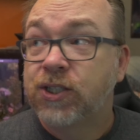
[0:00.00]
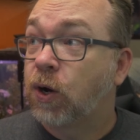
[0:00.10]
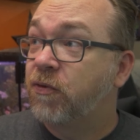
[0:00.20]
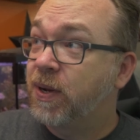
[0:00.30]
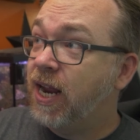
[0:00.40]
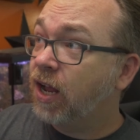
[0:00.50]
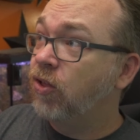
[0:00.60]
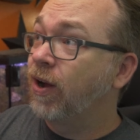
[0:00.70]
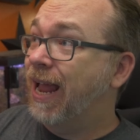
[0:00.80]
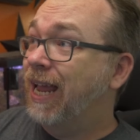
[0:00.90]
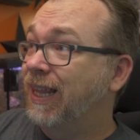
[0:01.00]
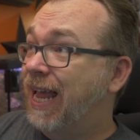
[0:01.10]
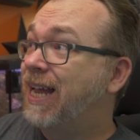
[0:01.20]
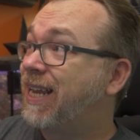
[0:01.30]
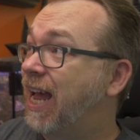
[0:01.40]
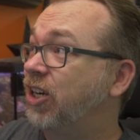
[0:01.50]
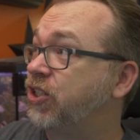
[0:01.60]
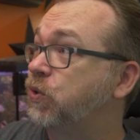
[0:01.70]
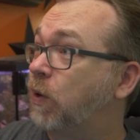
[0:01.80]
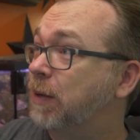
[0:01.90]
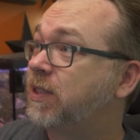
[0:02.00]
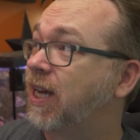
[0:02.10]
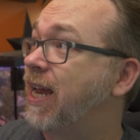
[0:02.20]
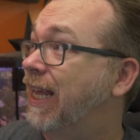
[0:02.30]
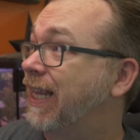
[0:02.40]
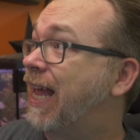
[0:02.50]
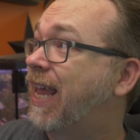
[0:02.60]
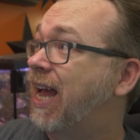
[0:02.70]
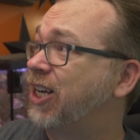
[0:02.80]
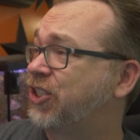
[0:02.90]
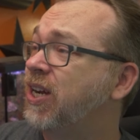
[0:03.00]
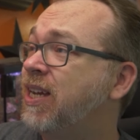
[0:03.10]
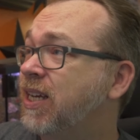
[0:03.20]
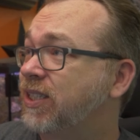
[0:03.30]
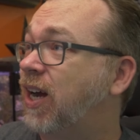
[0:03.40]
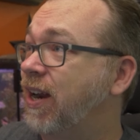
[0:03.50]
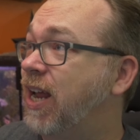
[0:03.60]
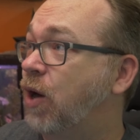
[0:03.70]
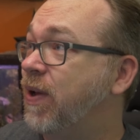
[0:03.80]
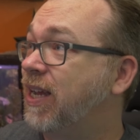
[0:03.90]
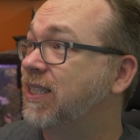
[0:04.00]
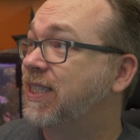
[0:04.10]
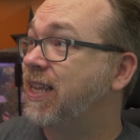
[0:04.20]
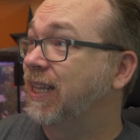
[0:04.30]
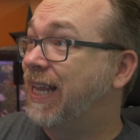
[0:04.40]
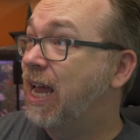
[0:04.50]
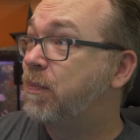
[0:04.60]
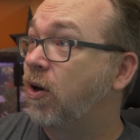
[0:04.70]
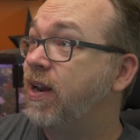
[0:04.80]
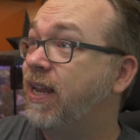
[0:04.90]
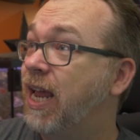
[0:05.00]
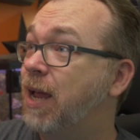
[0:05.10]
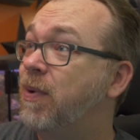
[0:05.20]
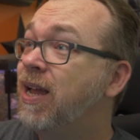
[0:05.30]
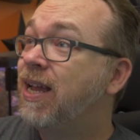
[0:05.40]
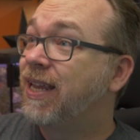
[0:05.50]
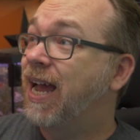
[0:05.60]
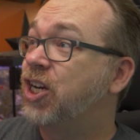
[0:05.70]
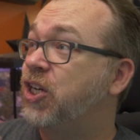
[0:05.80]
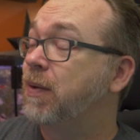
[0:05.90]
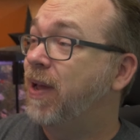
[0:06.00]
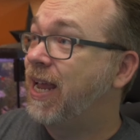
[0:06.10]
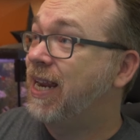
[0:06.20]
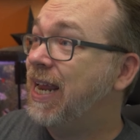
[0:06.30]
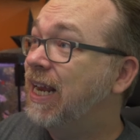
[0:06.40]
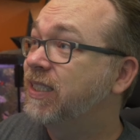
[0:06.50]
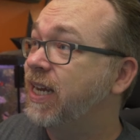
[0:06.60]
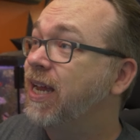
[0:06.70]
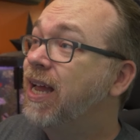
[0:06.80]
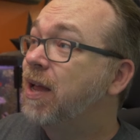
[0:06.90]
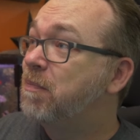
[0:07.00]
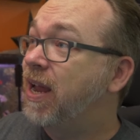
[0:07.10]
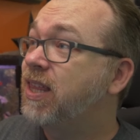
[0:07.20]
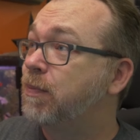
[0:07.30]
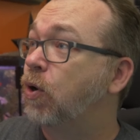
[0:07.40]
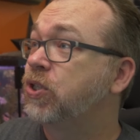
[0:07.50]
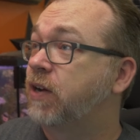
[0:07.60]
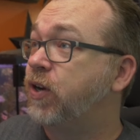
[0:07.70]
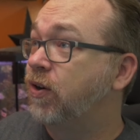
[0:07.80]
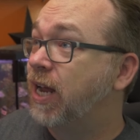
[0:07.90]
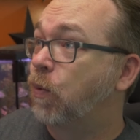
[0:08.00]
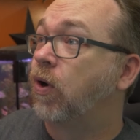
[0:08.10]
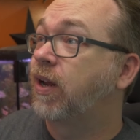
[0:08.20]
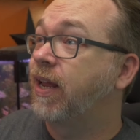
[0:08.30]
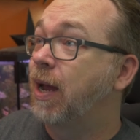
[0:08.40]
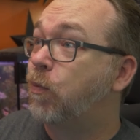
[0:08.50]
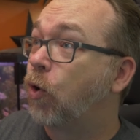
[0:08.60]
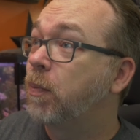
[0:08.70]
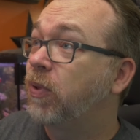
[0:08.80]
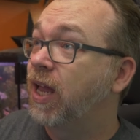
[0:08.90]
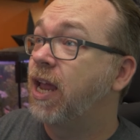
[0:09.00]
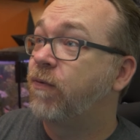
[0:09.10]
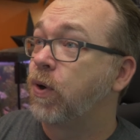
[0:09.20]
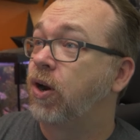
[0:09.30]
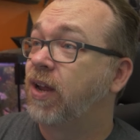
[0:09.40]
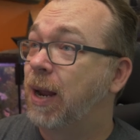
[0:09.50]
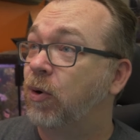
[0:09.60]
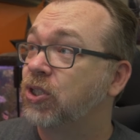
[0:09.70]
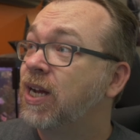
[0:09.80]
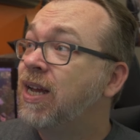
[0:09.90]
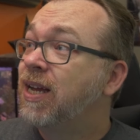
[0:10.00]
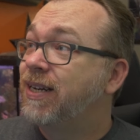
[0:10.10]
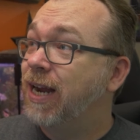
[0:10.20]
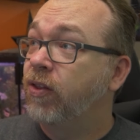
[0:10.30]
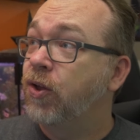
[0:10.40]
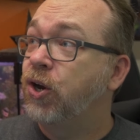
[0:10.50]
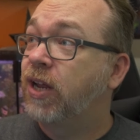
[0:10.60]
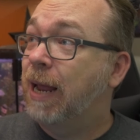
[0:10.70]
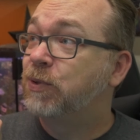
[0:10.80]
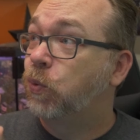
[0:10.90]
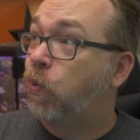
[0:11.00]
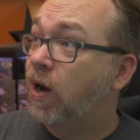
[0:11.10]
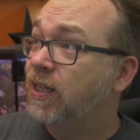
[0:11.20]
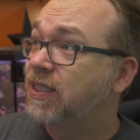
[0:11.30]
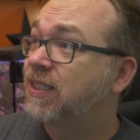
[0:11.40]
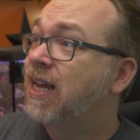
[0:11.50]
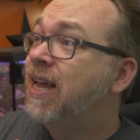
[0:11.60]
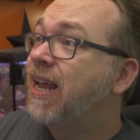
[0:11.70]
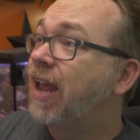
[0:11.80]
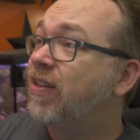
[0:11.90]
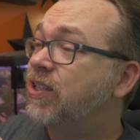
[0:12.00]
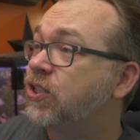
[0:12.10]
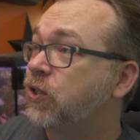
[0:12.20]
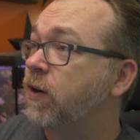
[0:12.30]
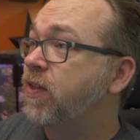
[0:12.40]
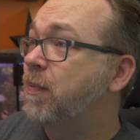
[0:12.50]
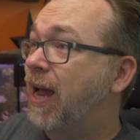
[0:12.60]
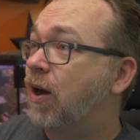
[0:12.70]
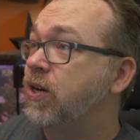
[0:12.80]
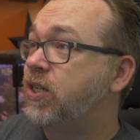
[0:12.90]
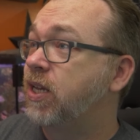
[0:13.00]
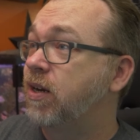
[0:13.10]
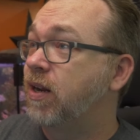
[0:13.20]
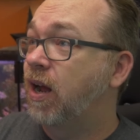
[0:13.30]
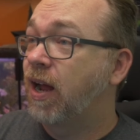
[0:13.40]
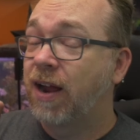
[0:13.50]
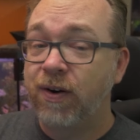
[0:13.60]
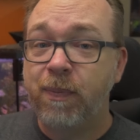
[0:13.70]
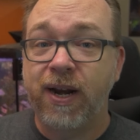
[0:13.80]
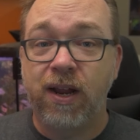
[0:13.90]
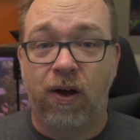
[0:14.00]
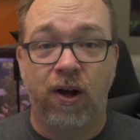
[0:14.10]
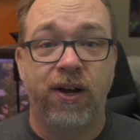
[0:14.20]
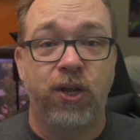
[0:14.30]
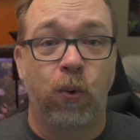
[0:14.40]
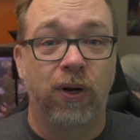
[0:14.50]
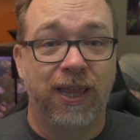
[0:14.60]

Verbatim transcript: So if we take a look at LanCache's website at lancache.net, we can see that LAN party game caching made easy. Make the most of your network, get more play for your gamers, download your games once, and then serve them out to everybody on your